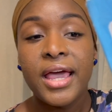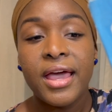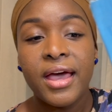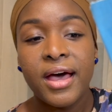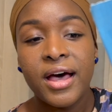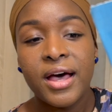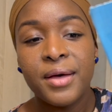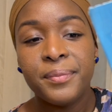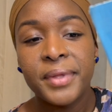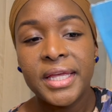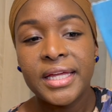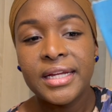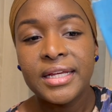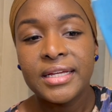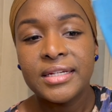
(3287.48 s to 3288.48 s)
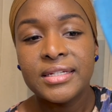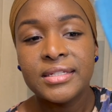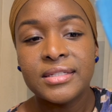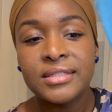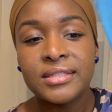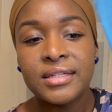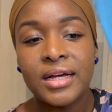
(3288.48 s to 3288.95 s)
It
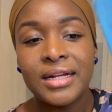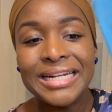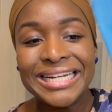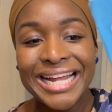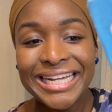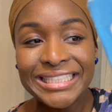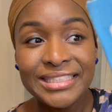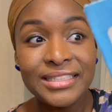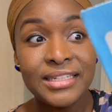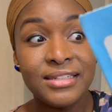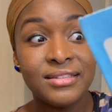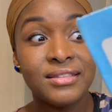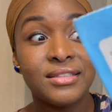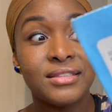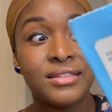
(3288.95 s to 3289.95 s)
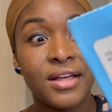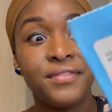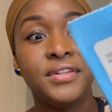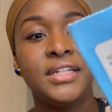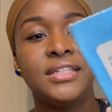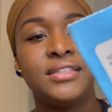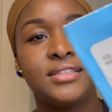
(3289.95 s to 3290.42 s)
is a
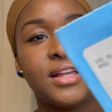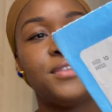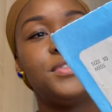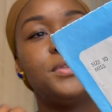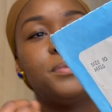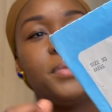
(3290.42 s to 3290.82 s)
1977